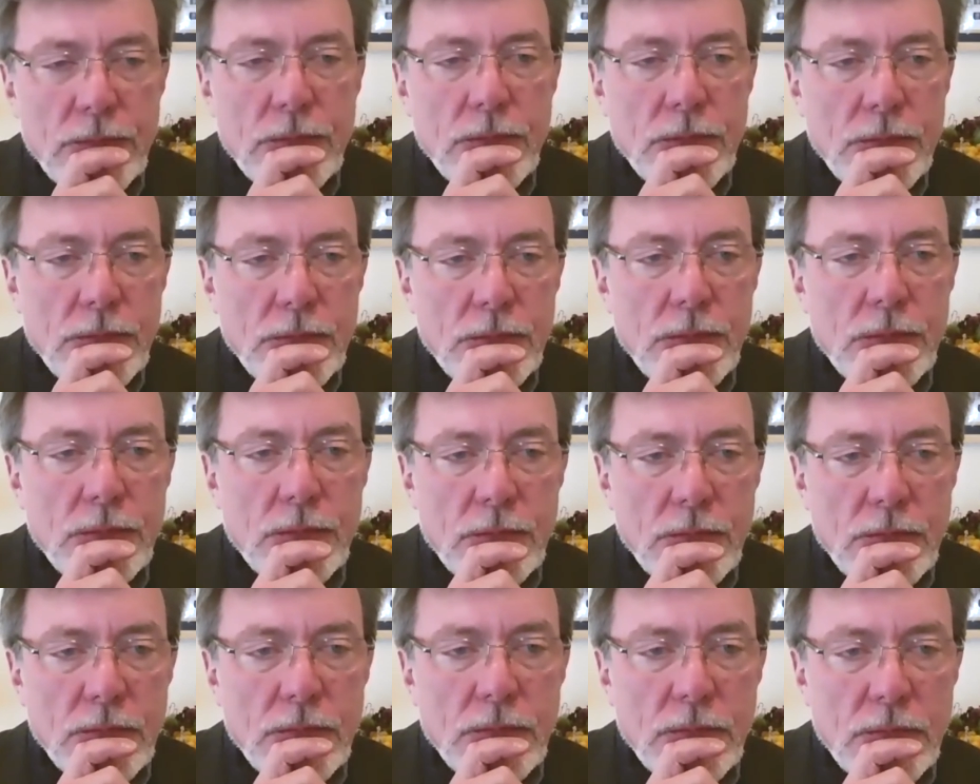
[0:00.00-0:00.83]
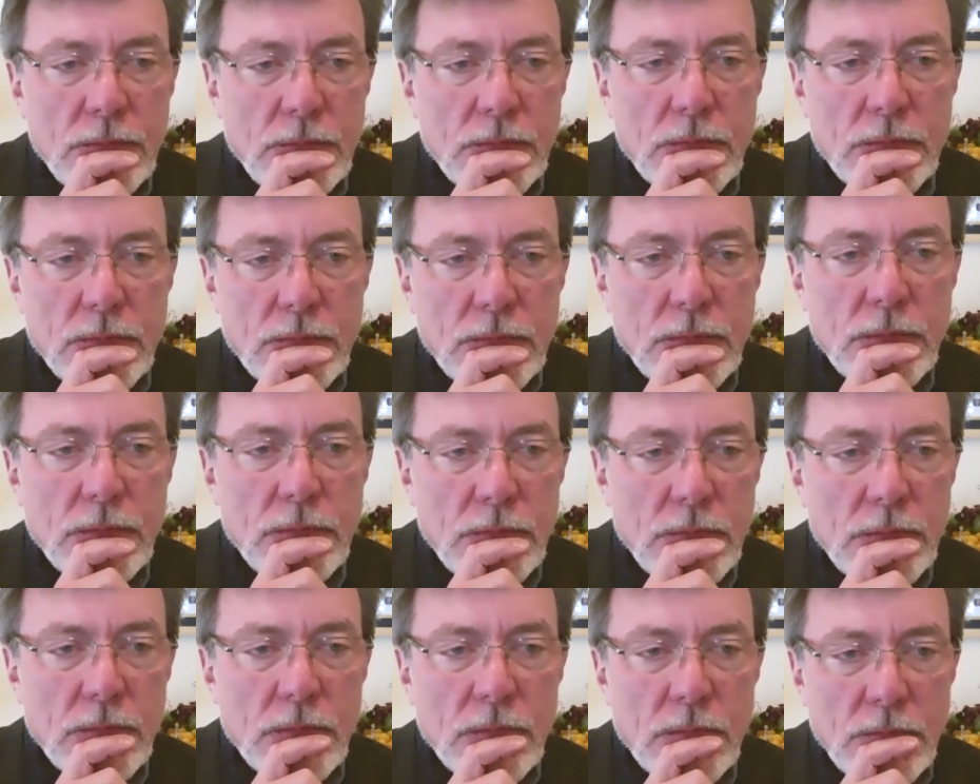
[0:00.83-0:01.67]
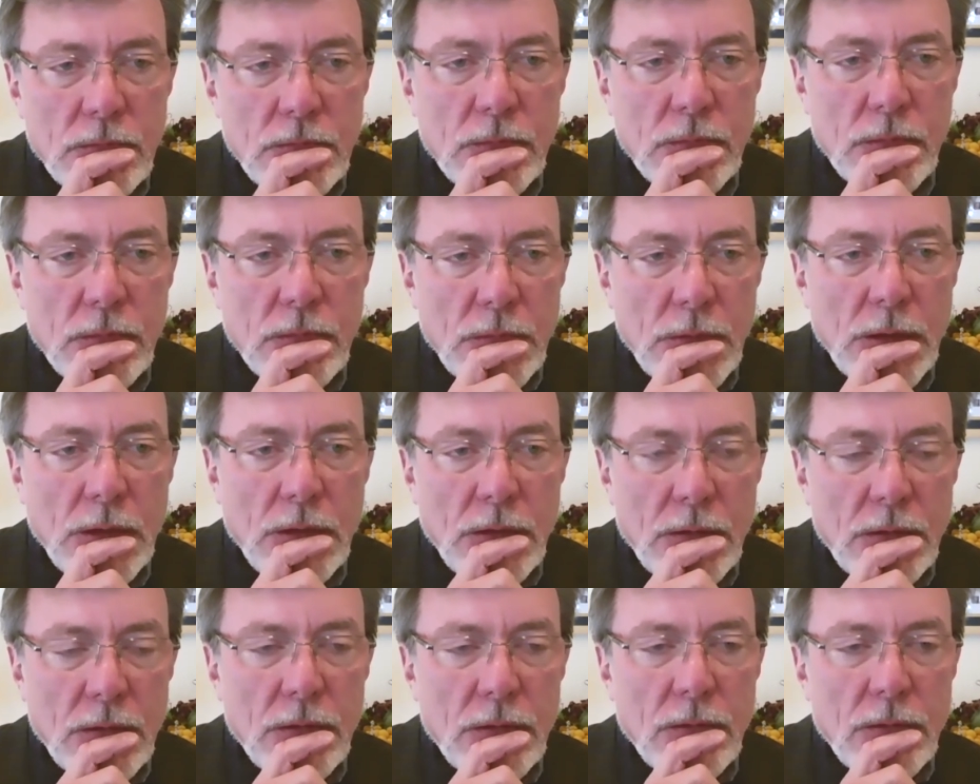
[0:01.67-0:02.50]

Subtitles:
for them. You have to